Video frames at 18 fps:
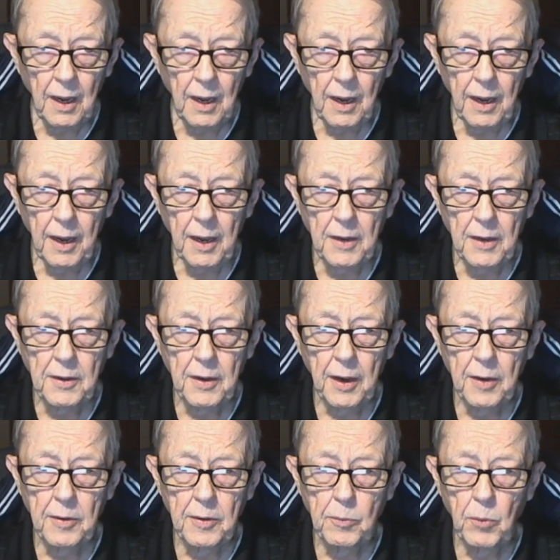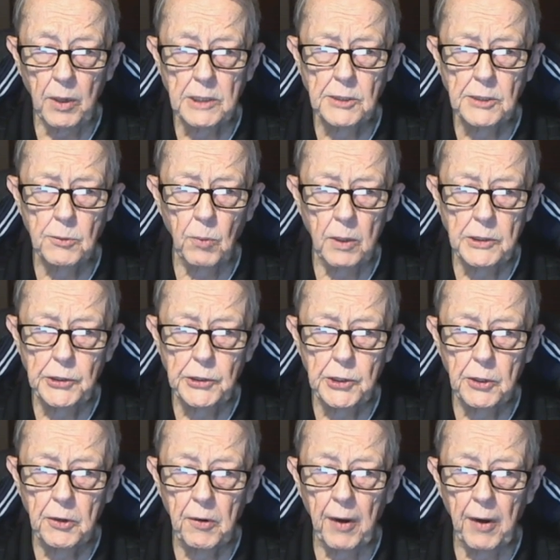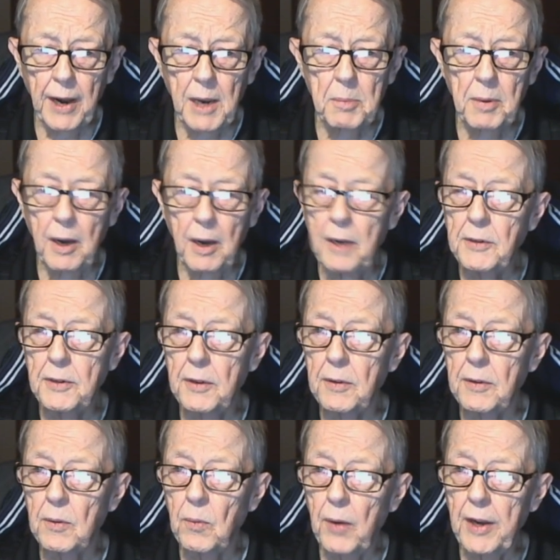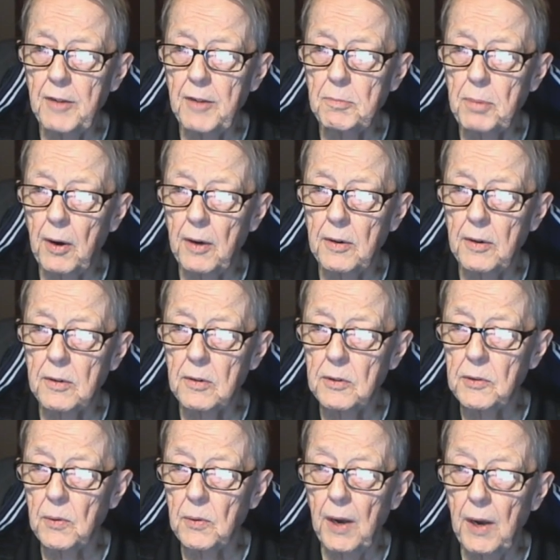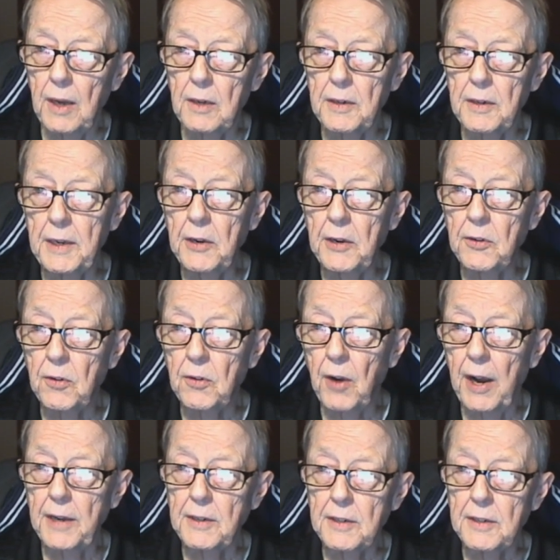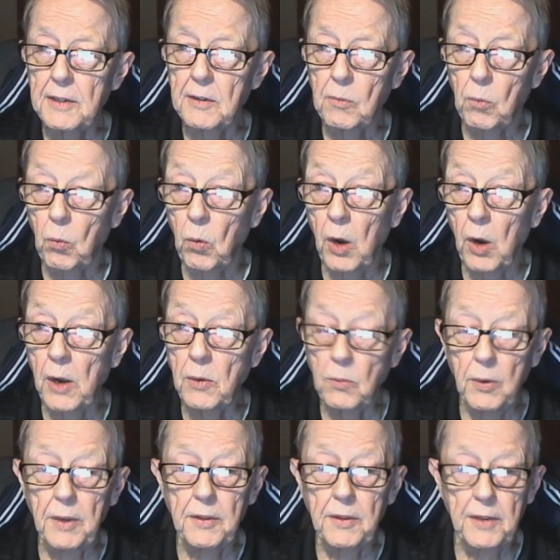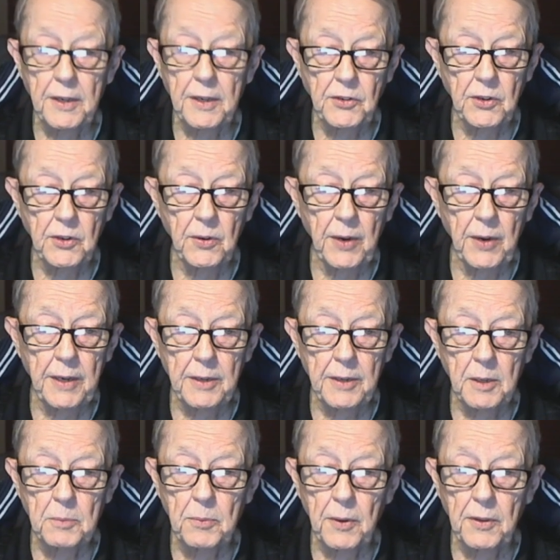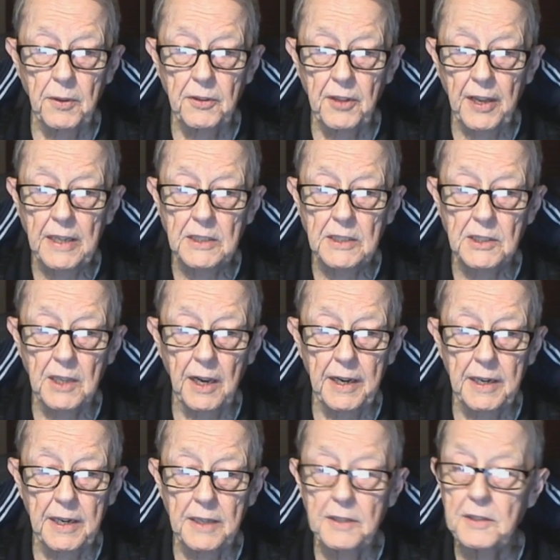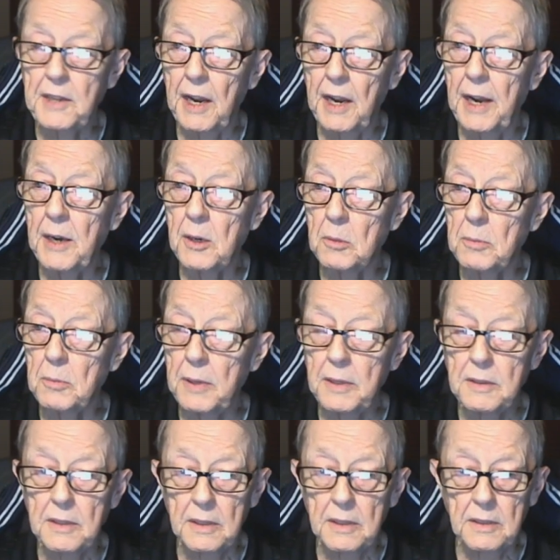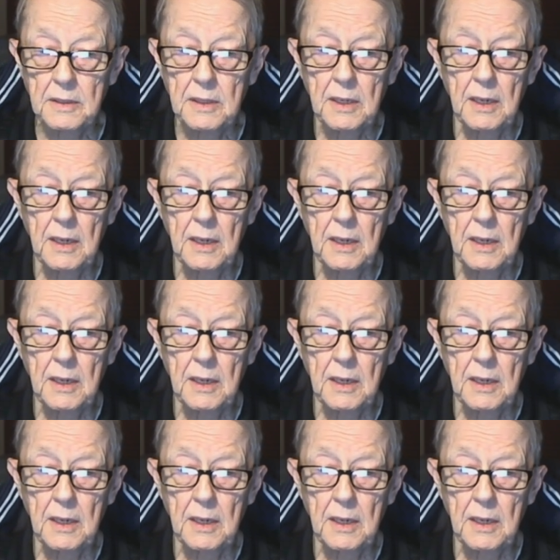And, and once, once you grab onto the wave particle duality and try to run with it, you end up with things like entanglement and,